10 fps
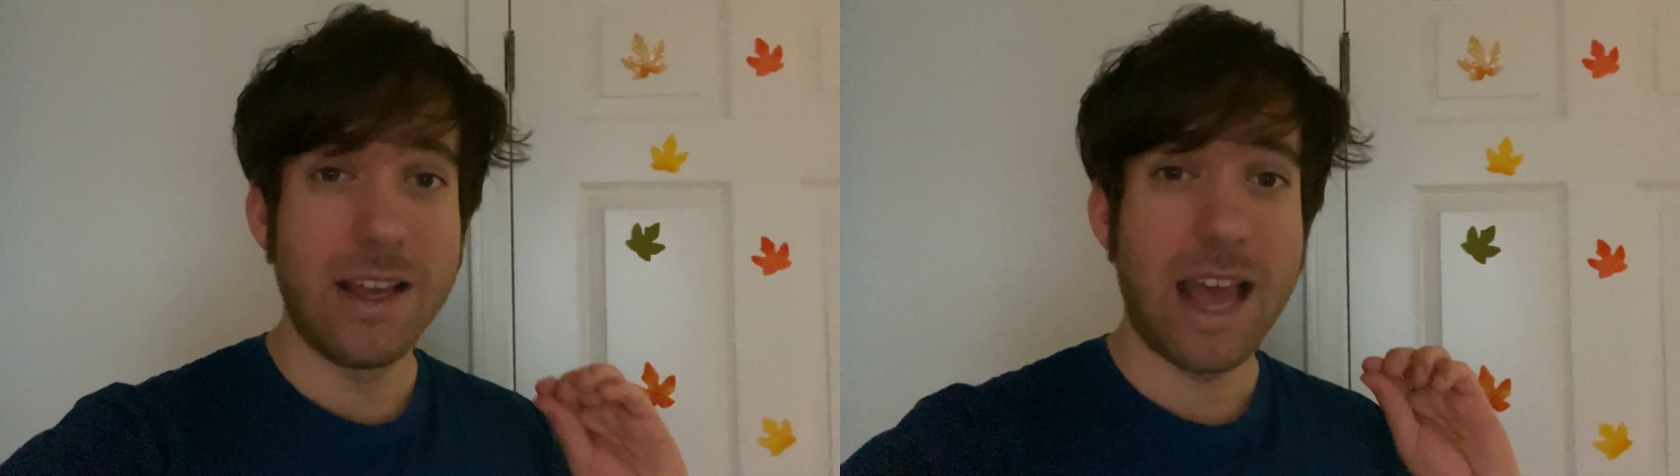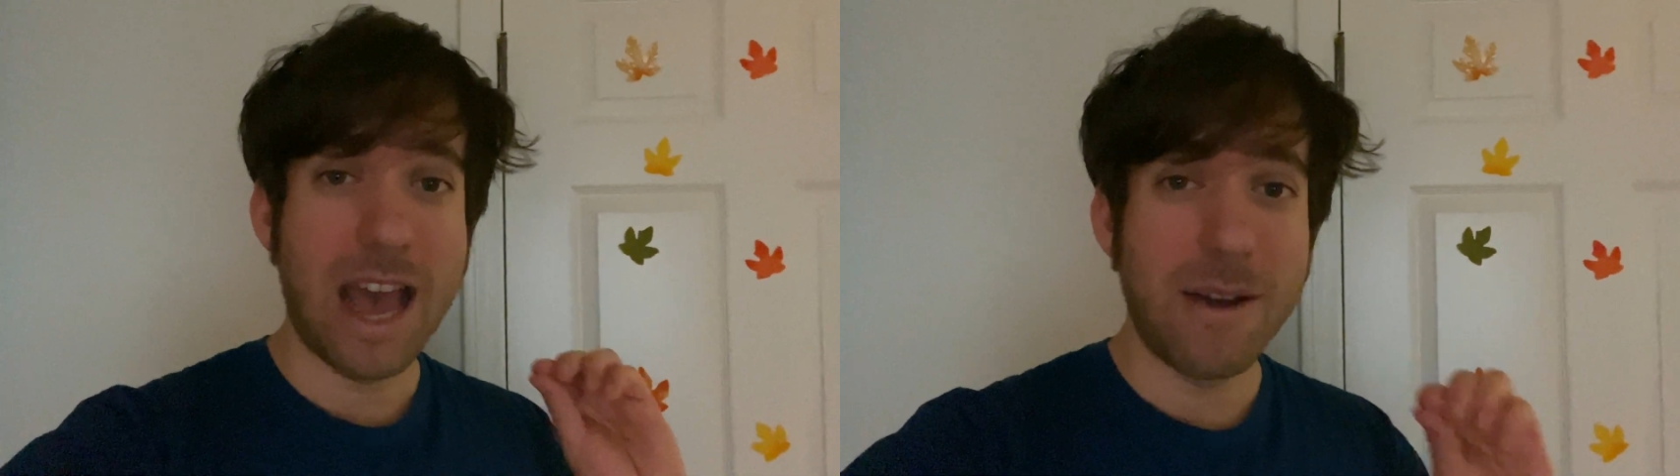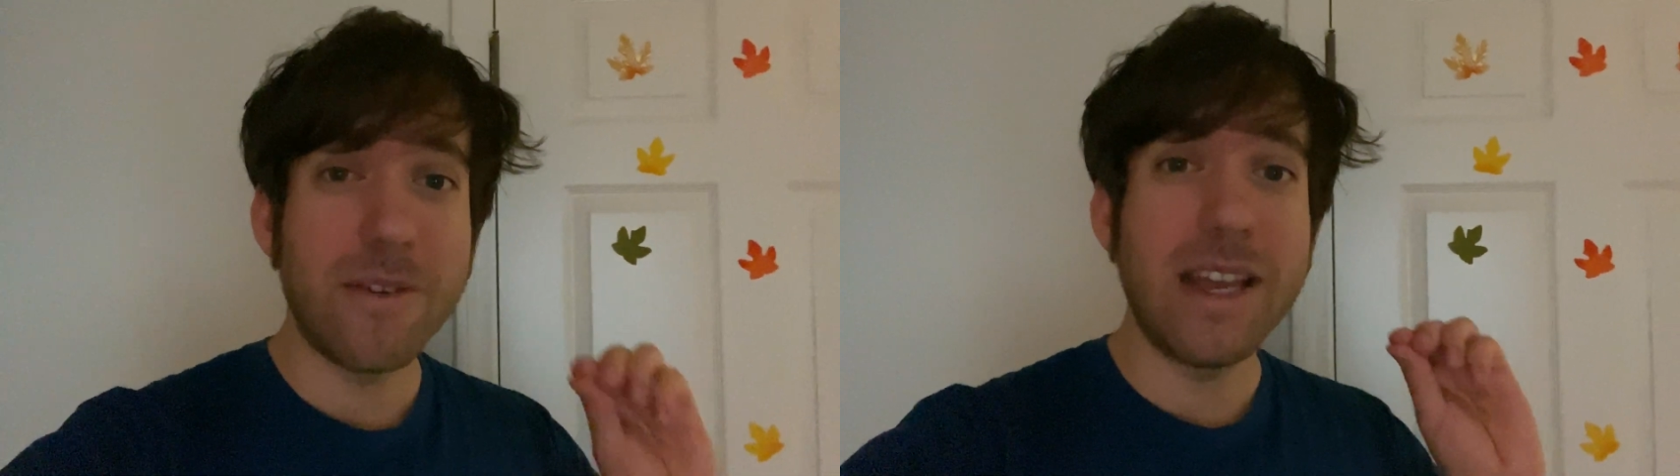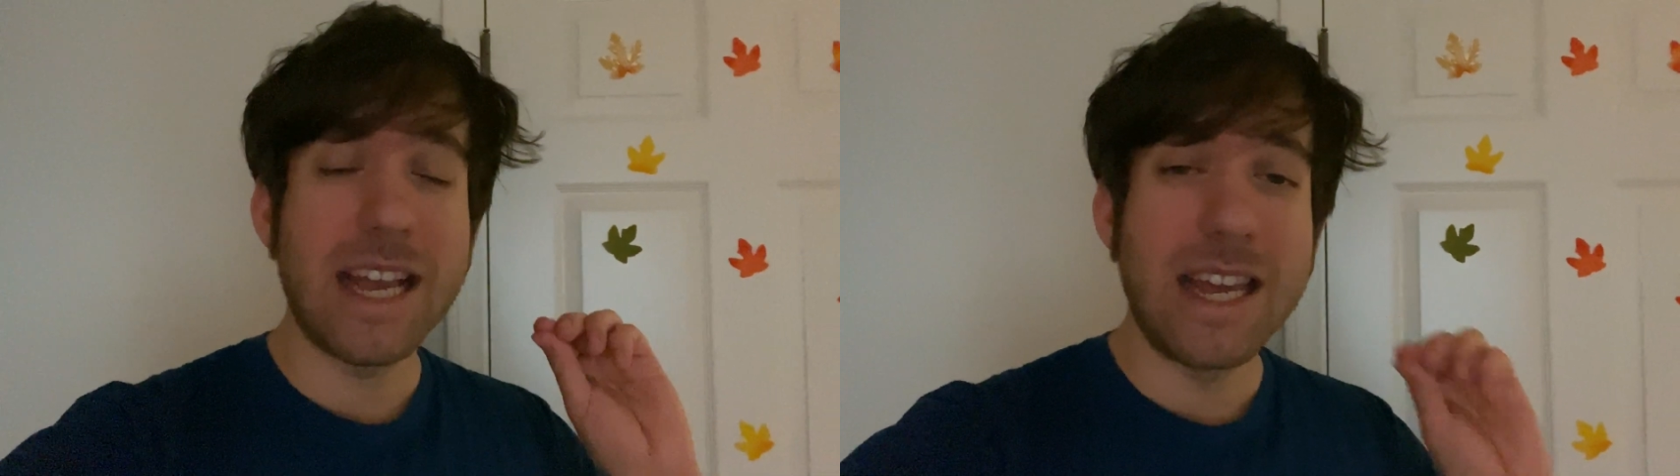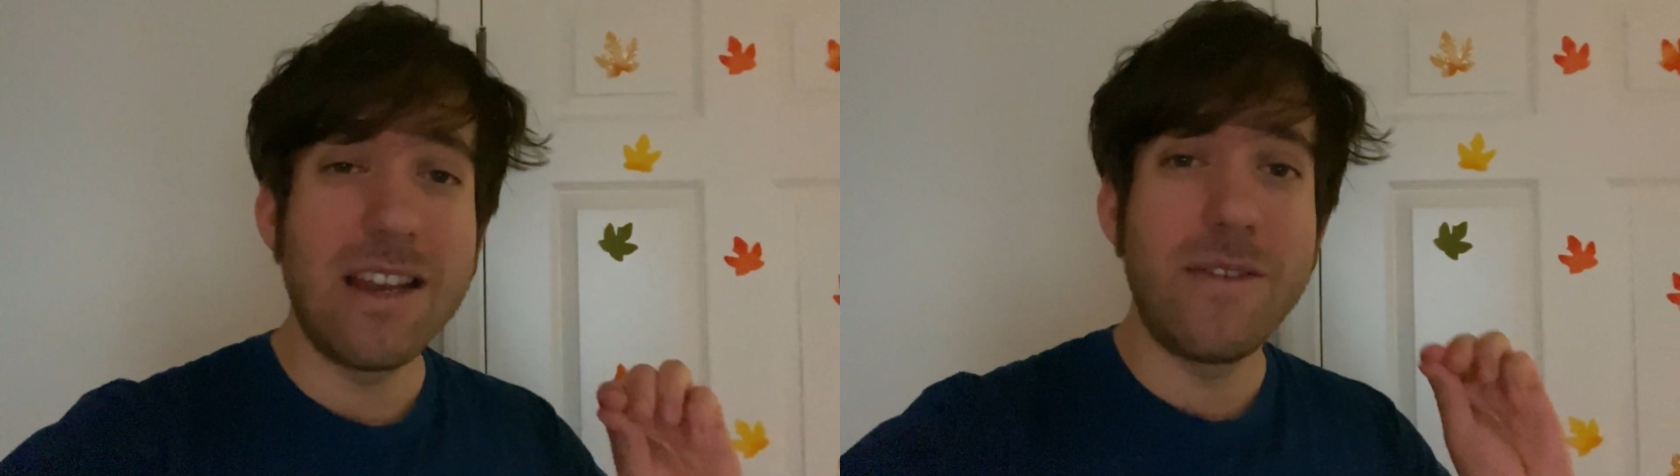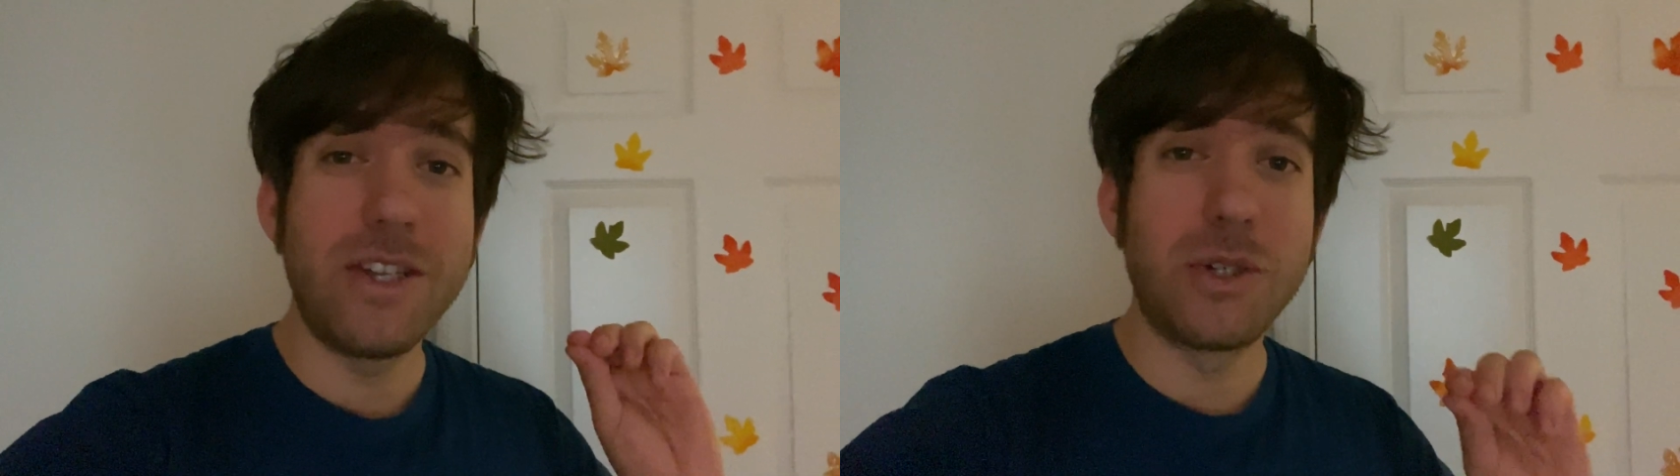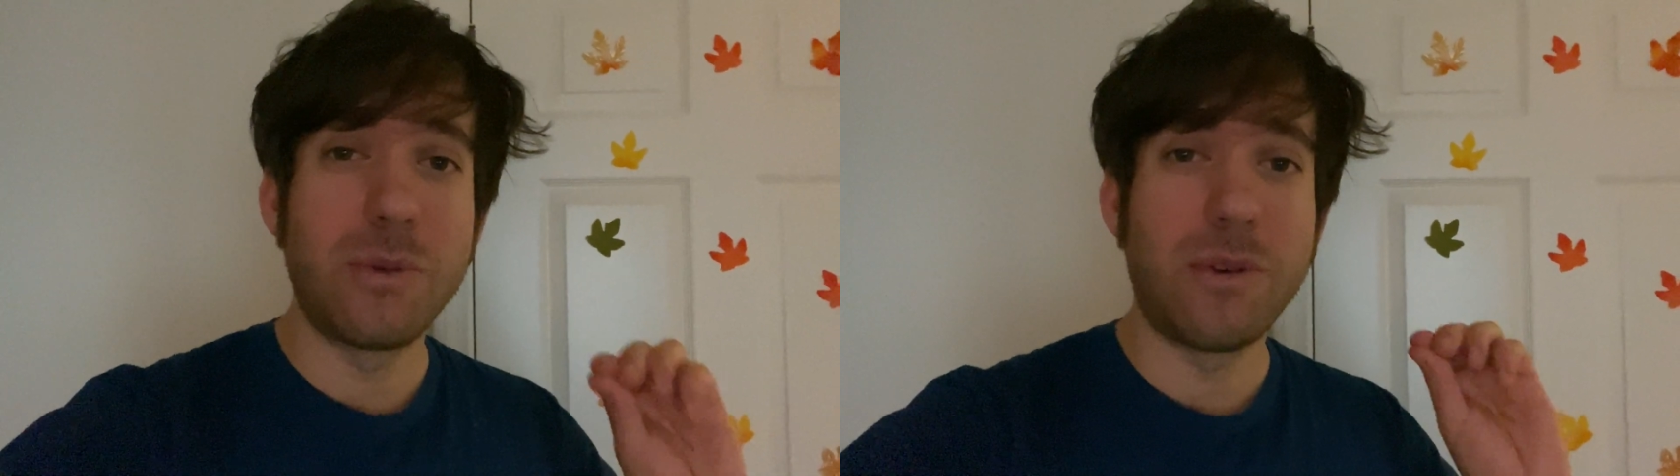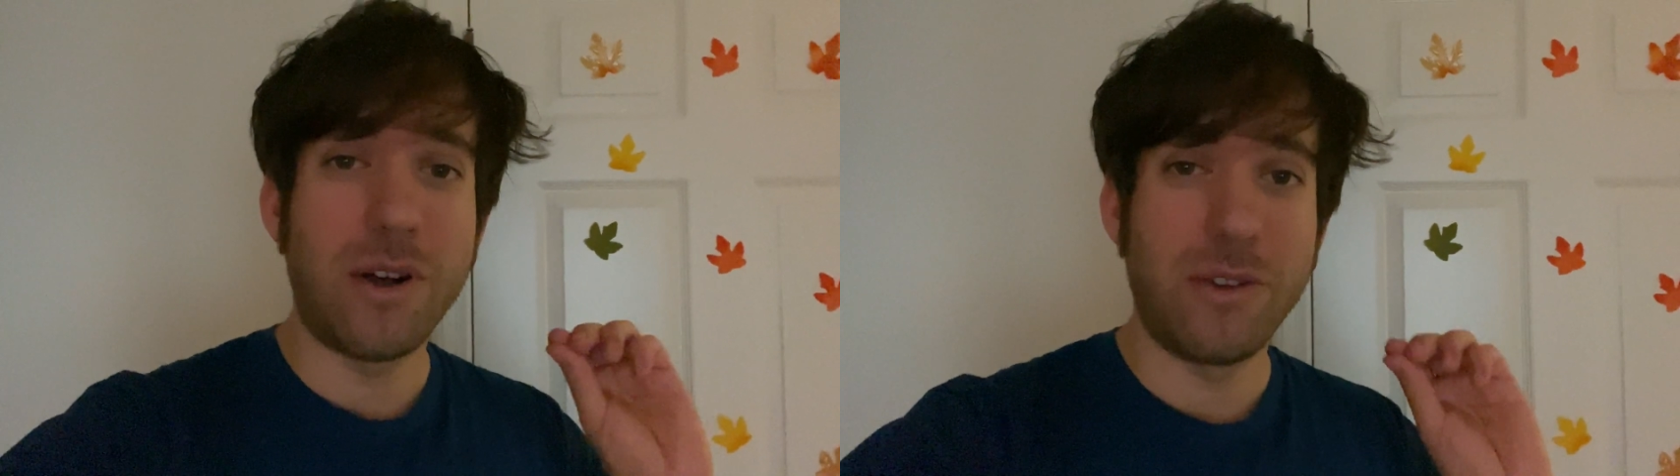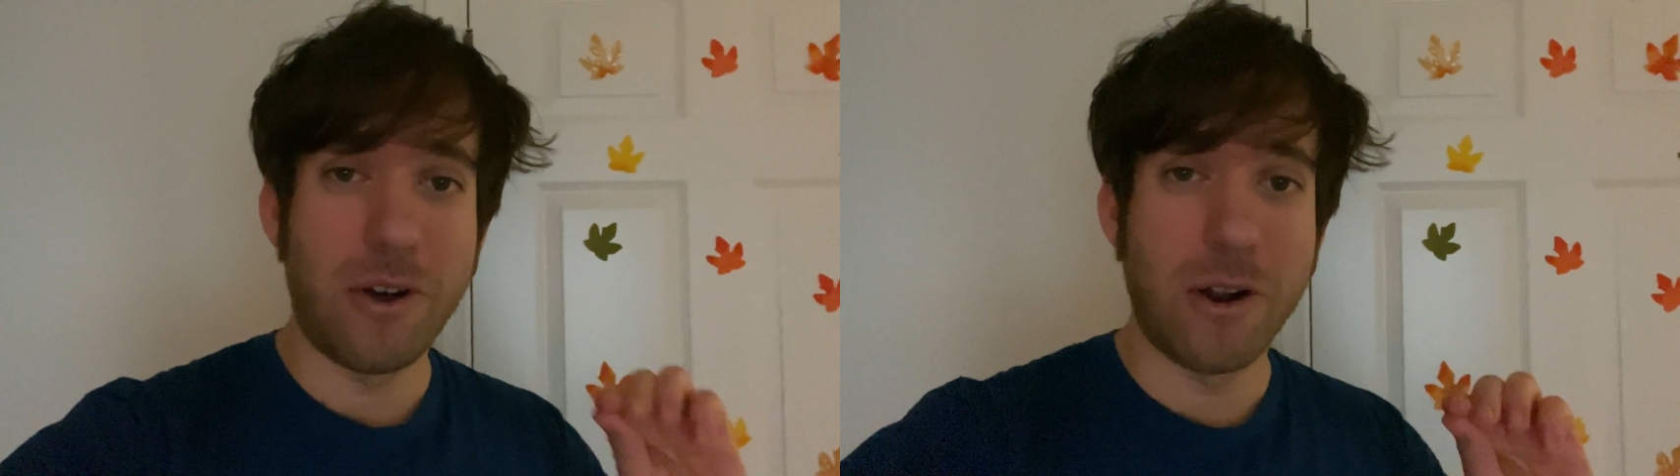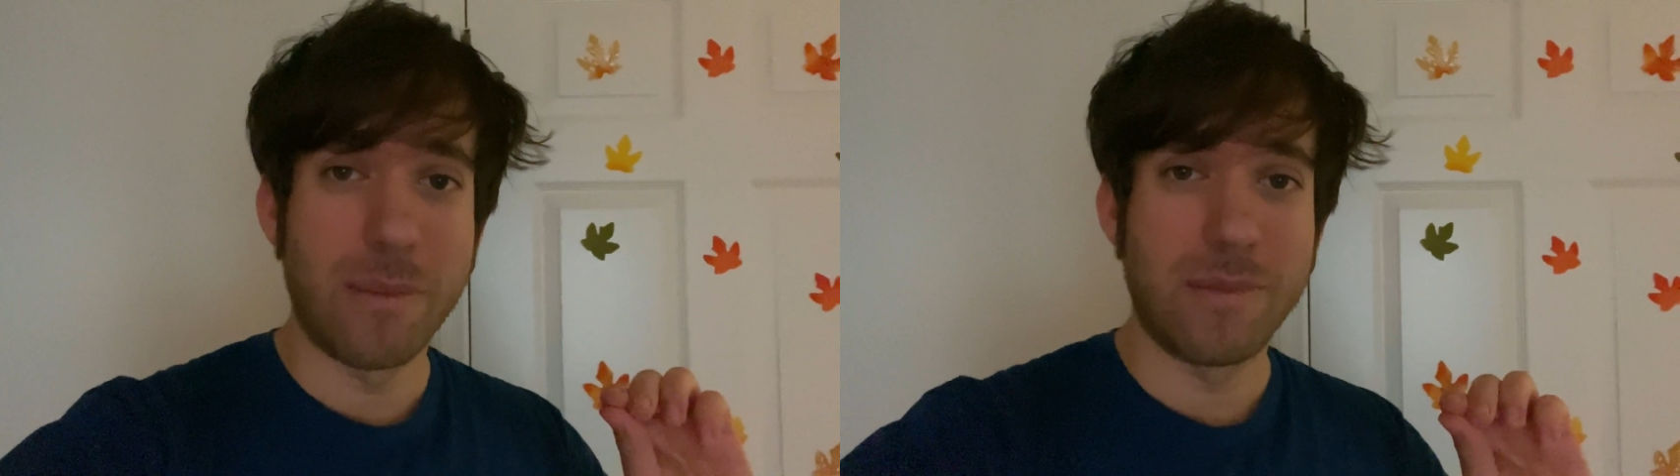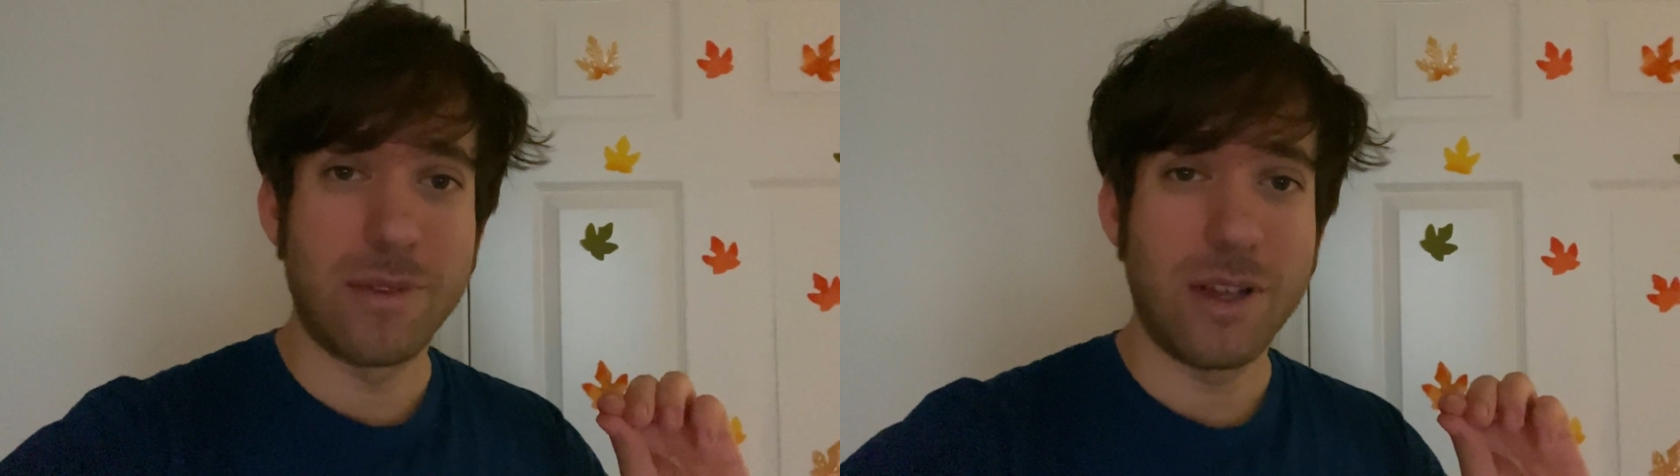Every individual alarm,